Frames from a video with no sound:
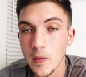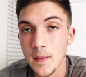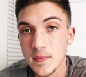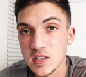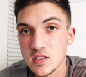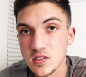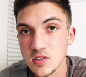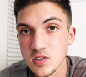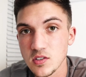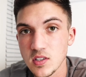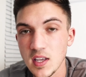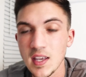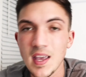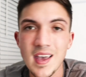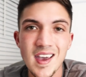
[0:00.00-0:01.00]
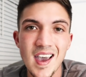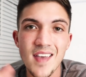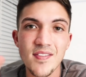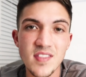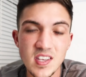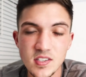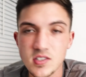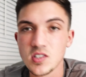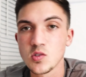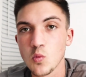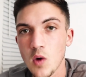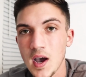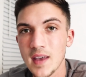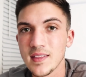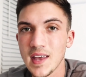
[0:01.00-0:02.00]
Business listing, and this is
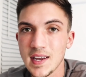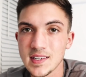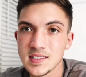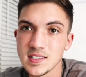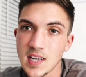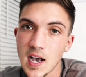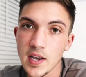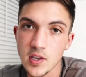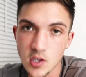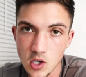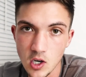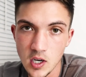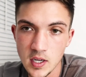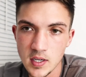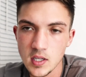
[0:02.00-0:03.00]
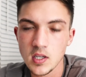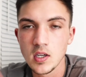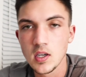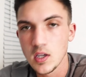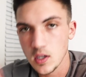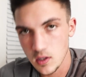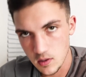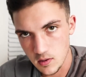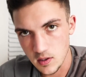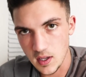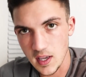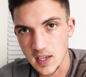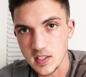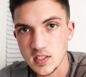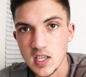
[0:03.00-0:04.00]
why that is not good,
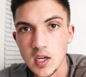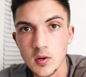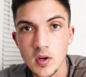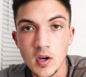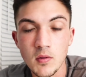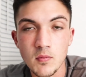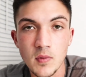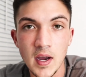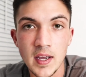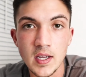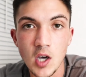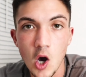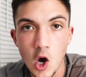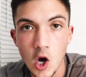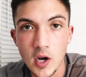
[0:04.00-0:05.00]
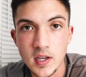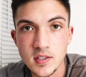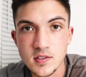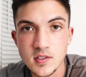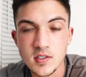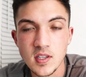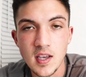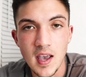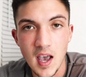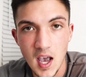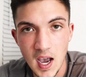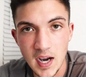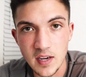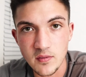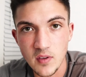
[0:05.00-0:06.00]
etc. Right? Audits,
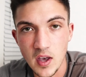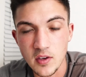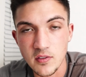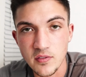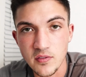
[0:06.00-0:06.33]
adding value